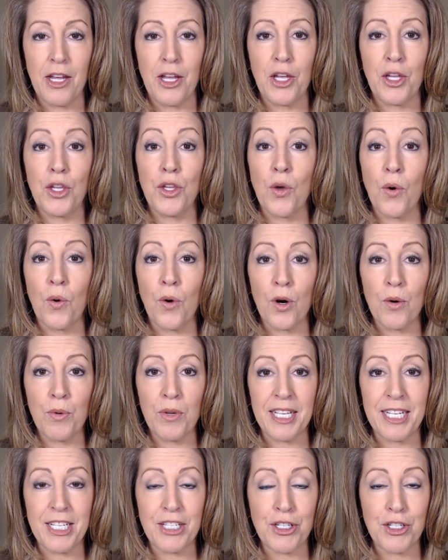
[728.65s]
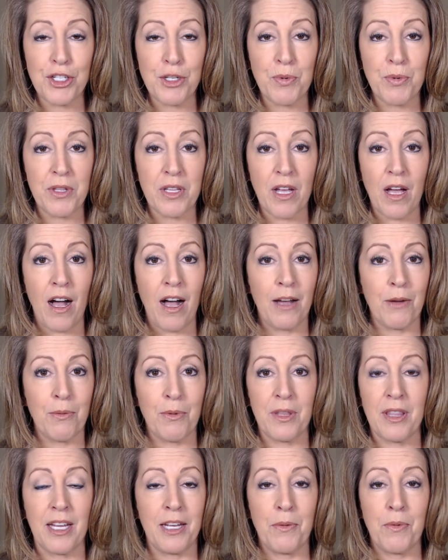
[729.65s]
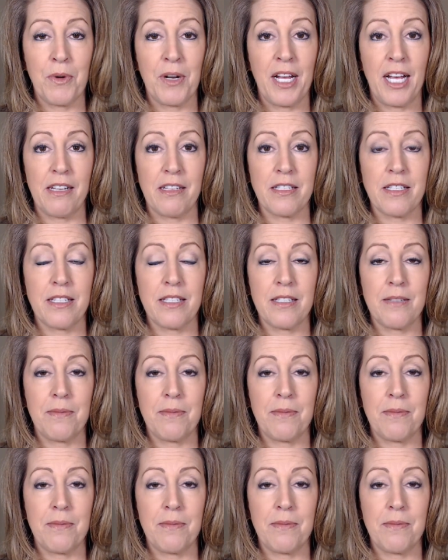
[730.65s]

your relationship with God with anyone else.